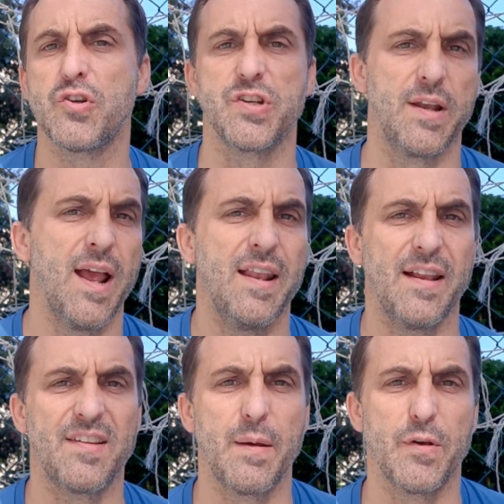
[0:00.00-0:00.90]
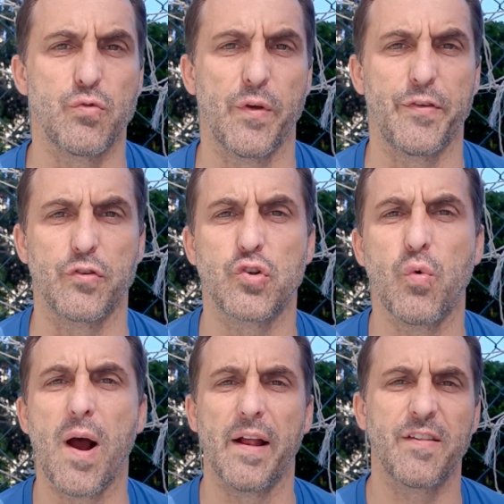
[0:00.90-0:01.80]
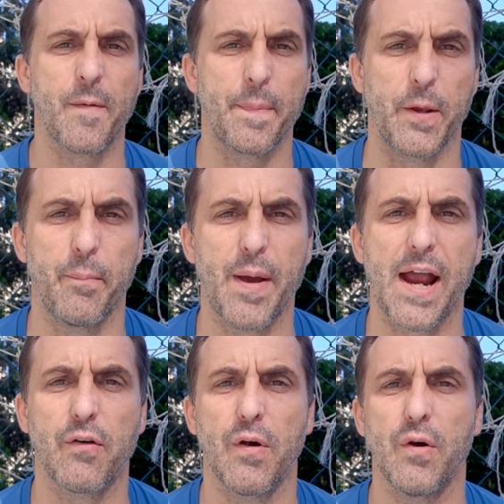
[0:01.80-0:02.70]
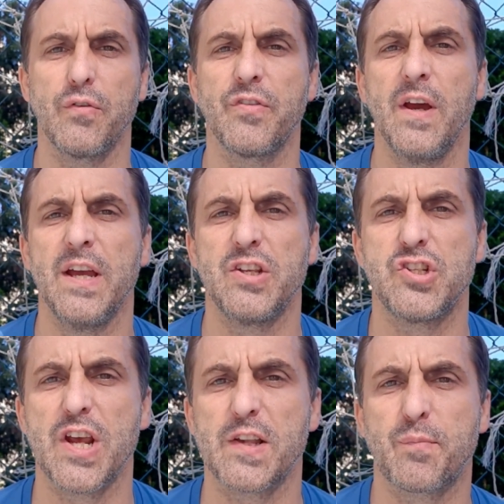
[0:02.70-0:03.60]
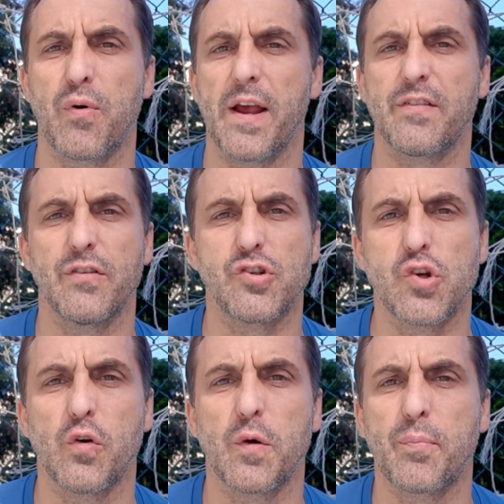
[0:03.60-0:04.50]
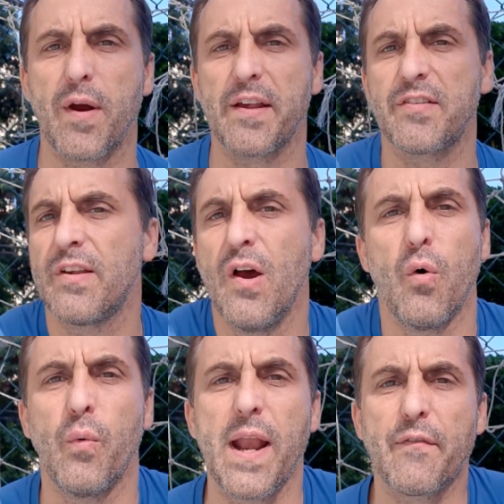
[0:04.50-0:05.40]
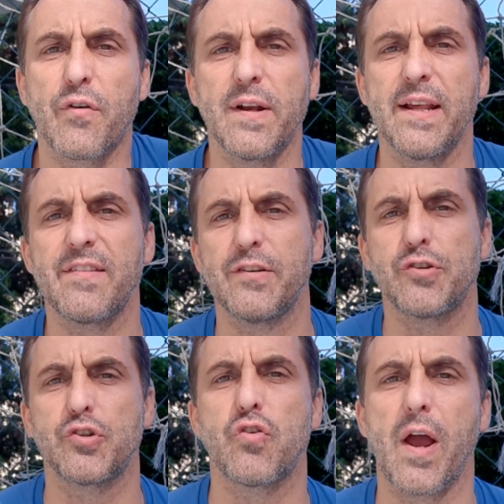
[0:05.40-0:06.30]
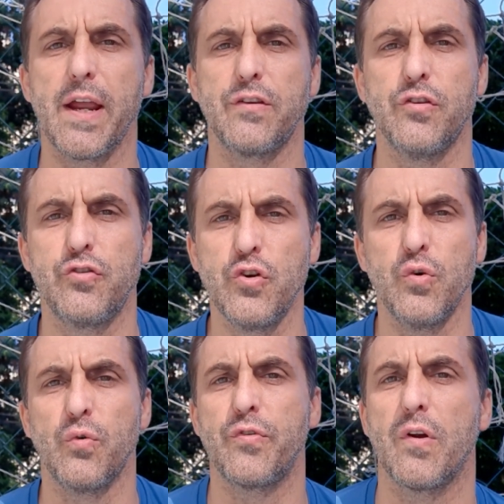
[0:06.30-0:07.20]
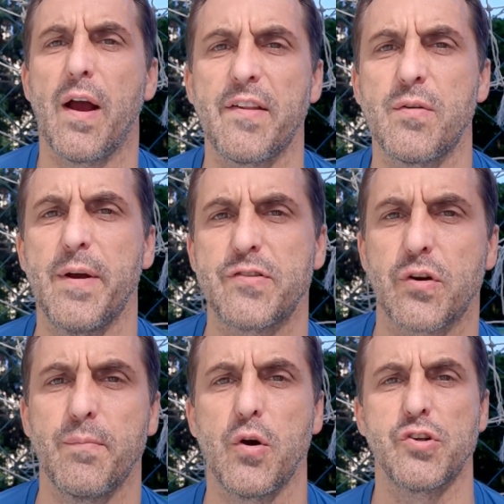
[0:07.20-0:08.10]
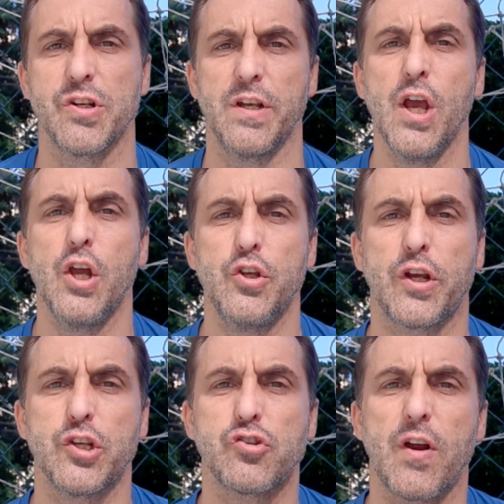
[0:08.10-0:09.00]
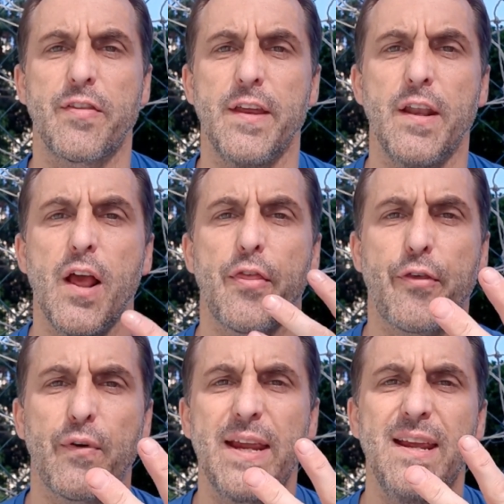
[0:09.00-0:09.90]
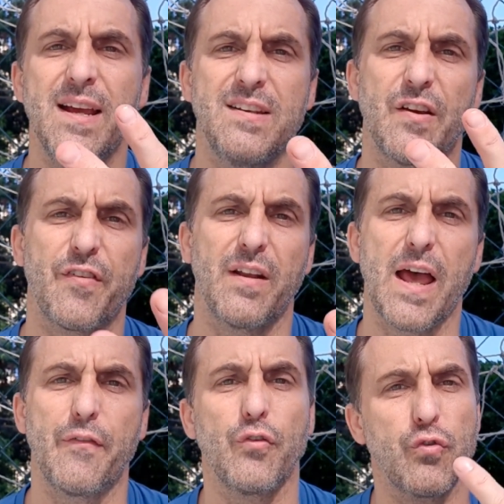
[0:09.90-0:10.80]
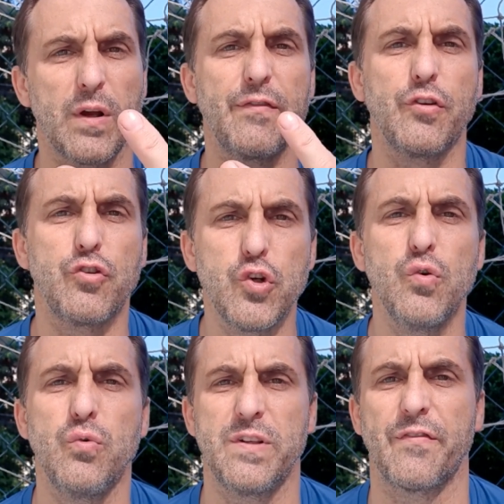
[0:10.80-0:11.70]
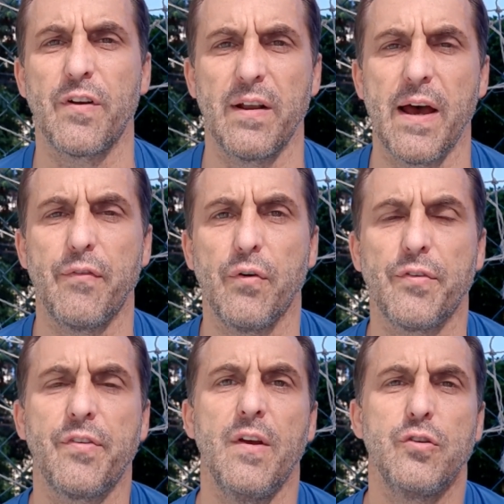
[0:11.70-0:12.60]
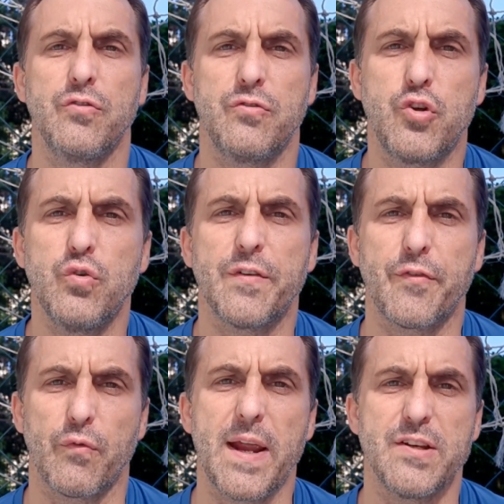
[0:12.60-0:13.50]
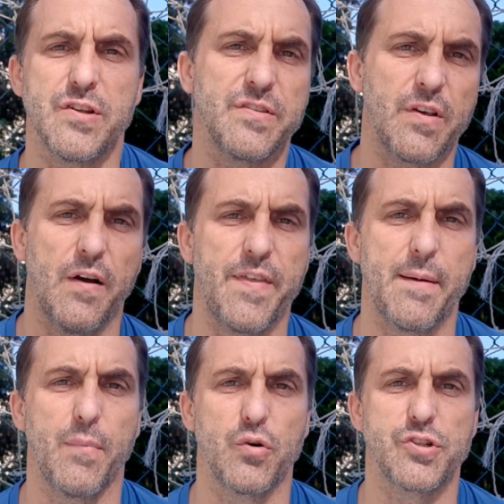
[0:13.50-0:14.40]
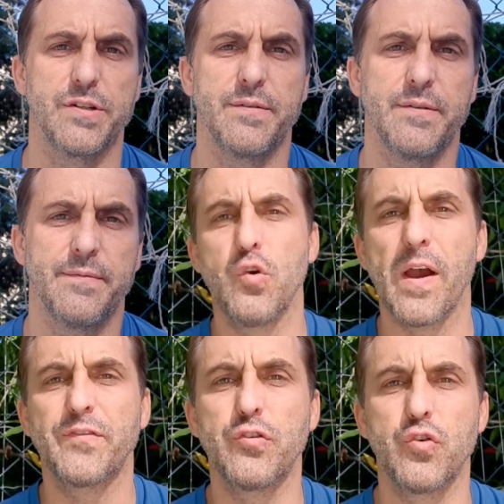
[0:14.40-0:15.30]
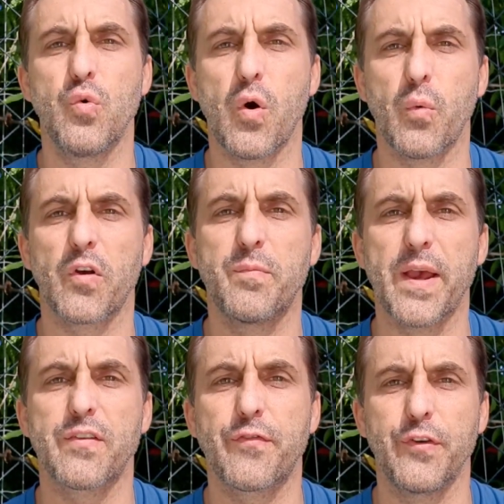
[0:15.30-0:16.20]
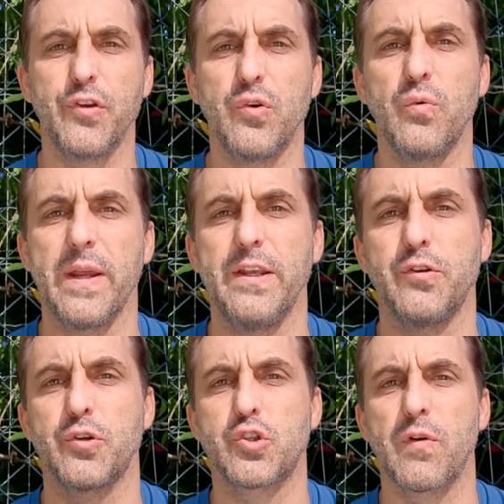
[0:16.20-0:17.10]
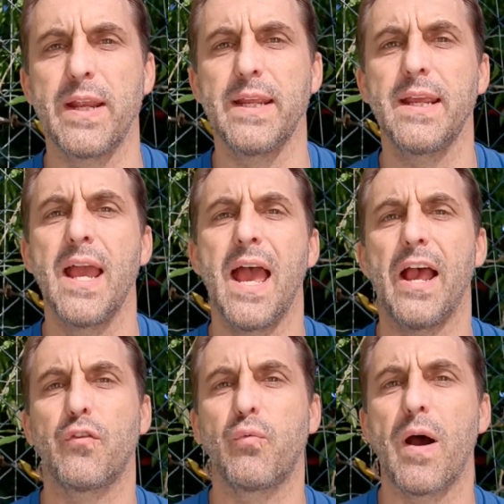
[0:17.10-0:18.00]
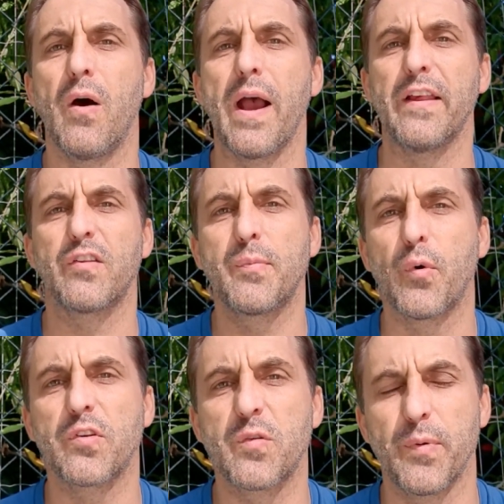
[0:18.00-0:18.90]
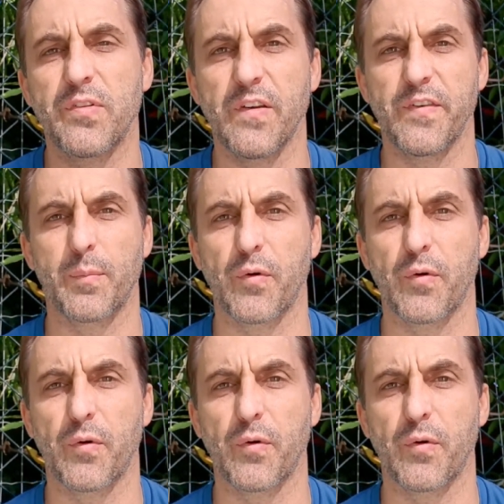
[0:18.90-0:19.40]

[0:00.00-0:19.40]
motion. And the same as with your squats, your back rows, chest press, shoulder press, whatever it is that you're trying to do through your isometric motion. You can strengthen 3 different levels, or even 2 different levels, 2 different ranges of that motion. You have to do what works best for you in your training as well as sports-specific